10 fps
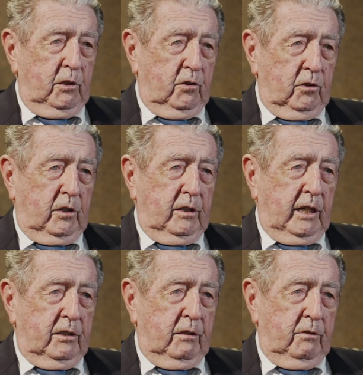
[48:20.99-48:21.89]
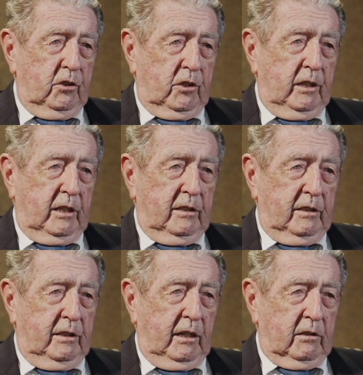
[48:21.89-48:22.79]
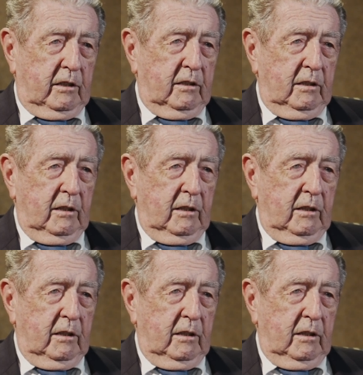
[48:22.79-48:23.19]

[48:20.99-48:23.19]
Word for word: We took the 9th Division out of the Delta,